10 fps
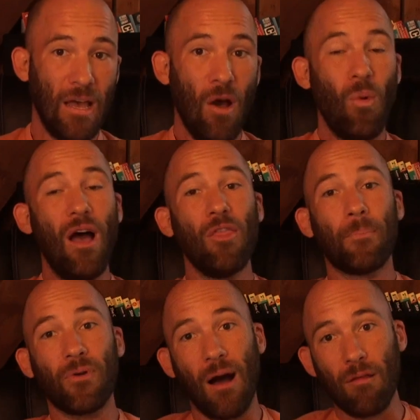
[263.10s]
Well, the
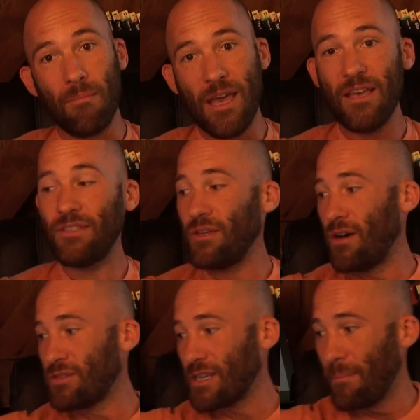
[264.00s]
problem is, you
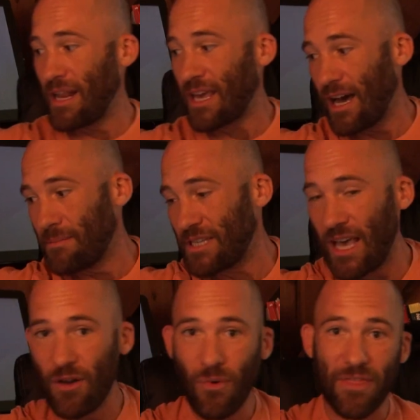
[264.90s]
know, somebody comes
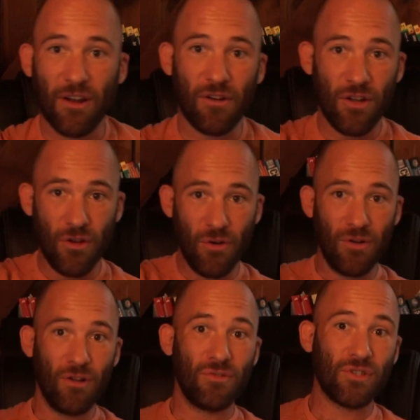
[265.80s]
in with their new,
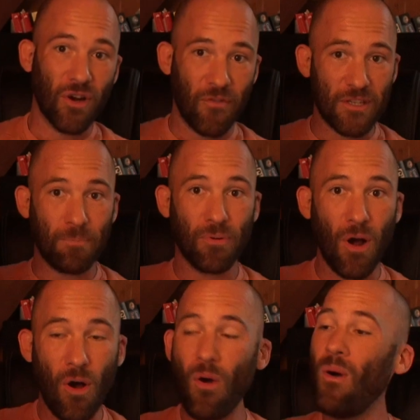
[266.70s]
new Surface
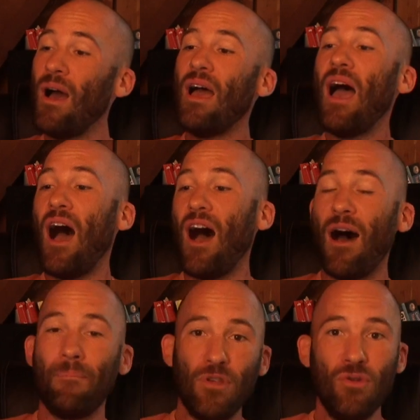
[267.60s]
Pro.
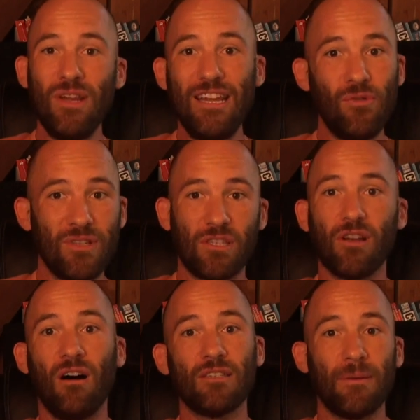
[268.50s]
Um, you need to
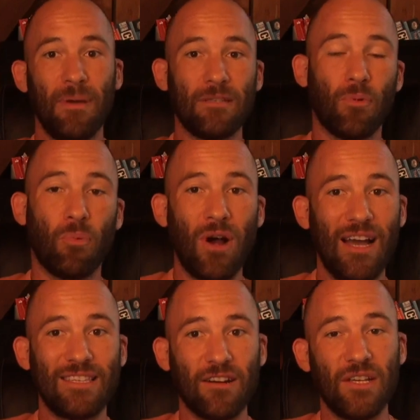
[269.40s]
install some piece of
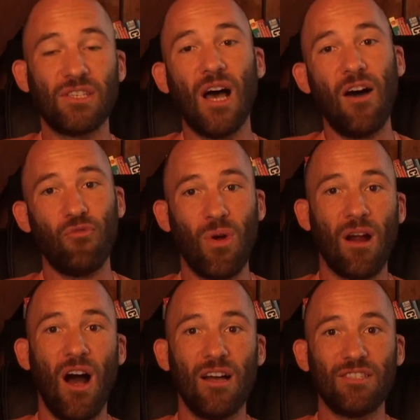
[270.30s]
proprietary software
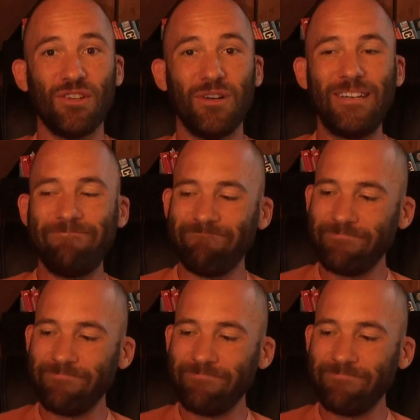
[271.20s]
onto it.